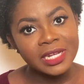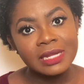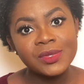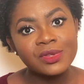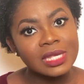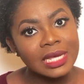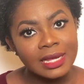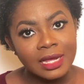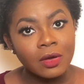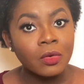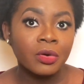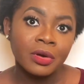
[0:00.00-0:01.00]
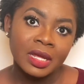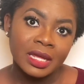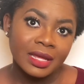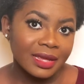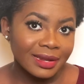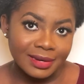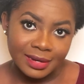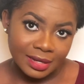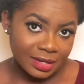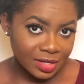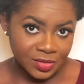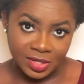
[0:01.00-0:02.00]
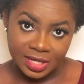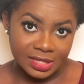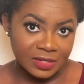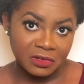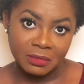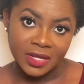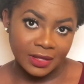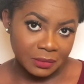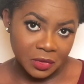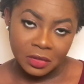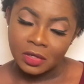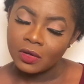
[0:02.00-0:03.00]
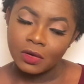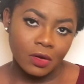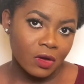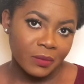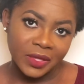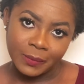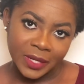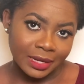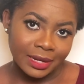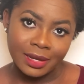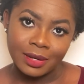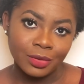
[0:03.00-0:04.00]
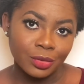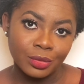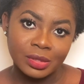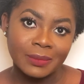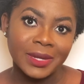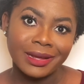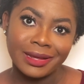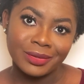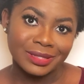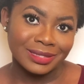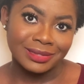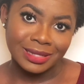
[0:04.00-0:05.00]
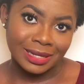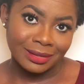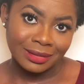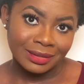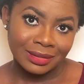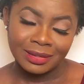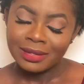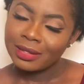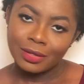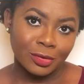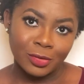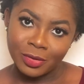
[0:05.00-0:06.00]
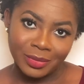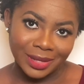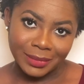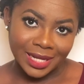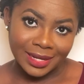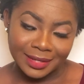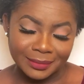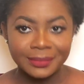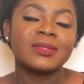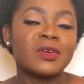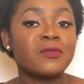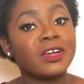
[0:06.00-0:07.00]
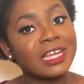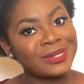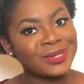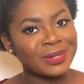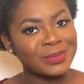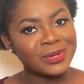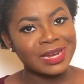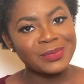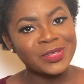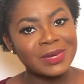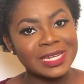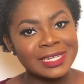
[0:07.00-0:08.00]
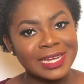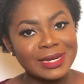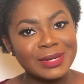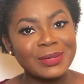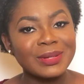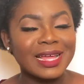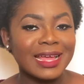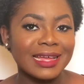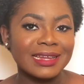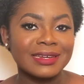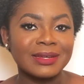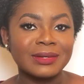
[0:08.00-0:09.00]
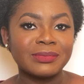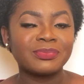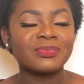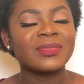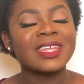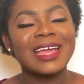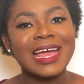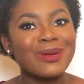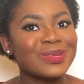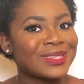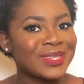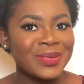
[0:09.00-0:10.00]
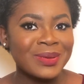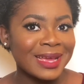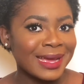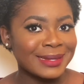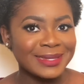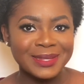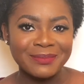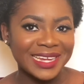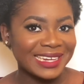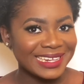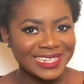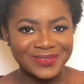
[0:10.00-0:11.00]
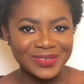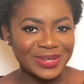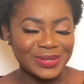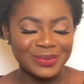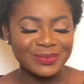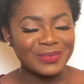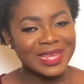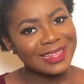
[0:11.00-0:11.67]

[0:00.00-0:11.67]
My name is Onyeka or Edna, as you can see from my email. Don't call me Amaka. I don't lose Amaka, your sister. Don't call me Amaka. Don't forget to subscribe to my channel, and I'll see you guys in my next video.